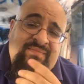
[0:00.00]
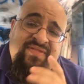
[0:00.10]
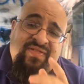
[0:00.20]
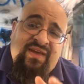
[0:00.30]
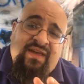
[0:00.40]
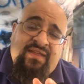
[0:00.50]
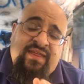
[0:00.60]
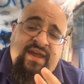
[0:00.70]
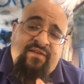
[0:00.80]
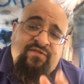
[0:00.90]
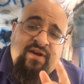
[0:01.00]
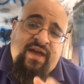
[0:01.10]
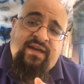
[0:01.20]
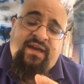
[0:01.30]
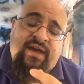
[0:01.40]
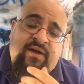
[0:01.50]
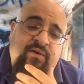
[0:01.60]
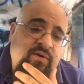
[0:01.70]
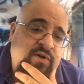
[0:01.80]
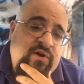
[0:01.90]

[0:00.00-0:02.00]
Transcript: I'm thinking that after hanging out